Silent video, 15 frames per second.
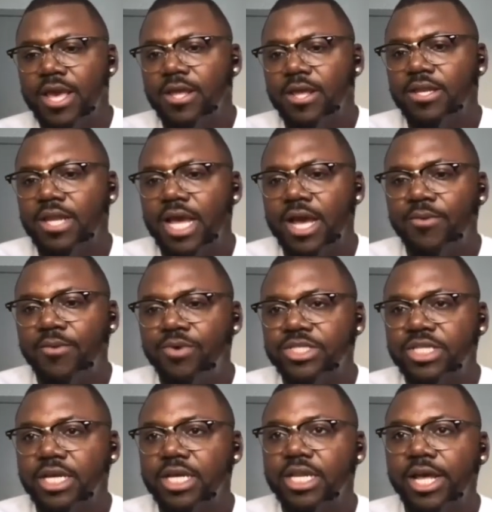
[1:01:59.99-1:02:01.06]
And I
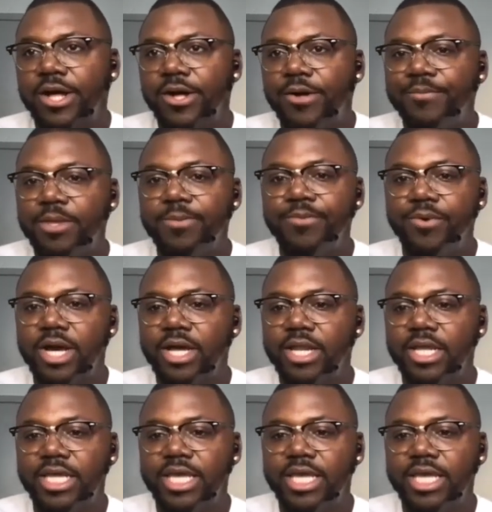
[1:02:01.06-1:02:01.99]
wish I could help people